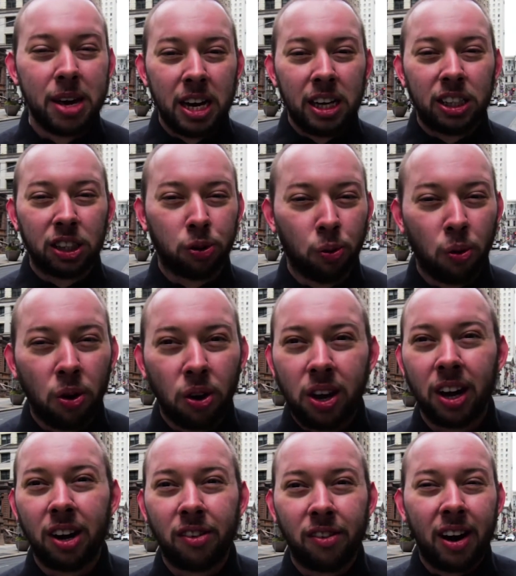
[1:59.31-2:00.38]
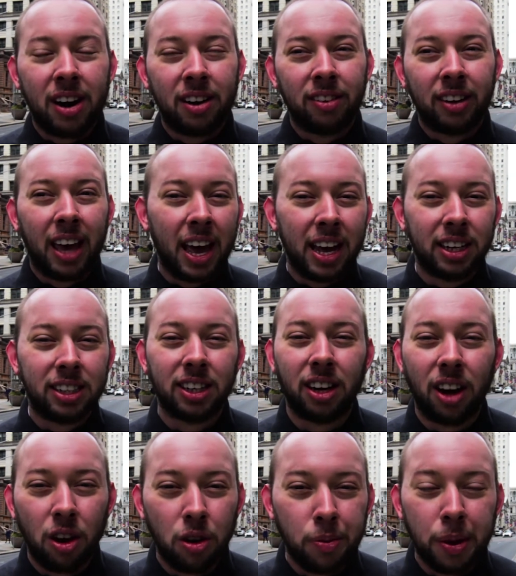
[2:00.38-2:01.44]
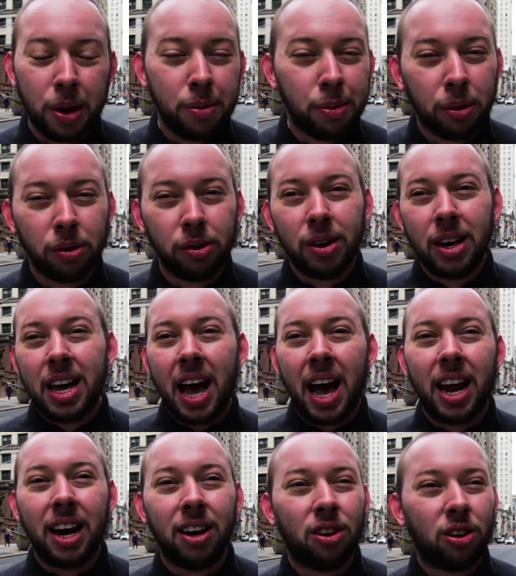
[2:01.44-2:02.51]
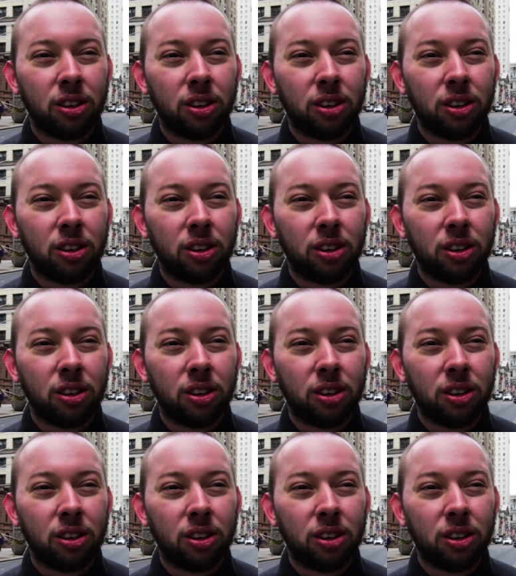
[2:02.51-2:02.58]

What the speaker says: just walking around, getting to know people, or